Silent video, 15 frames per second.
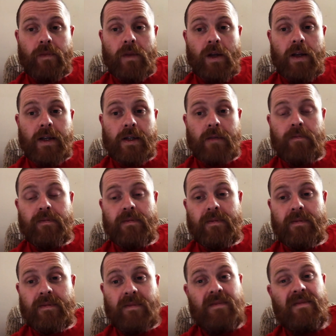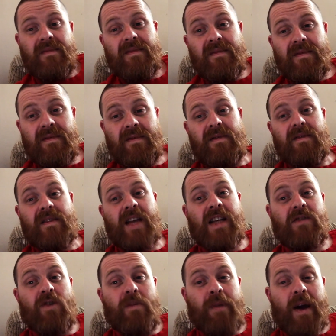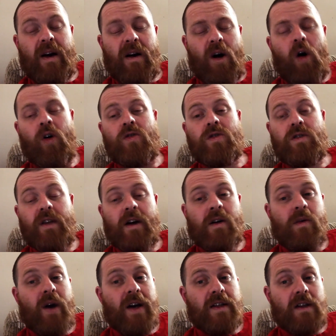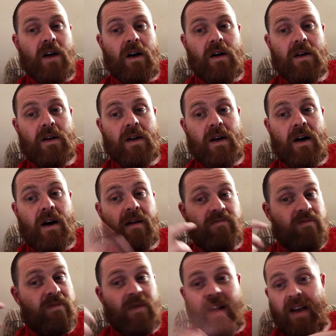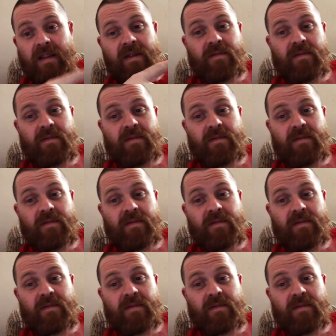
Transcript: Listen, these are a bit odd, and they always are. In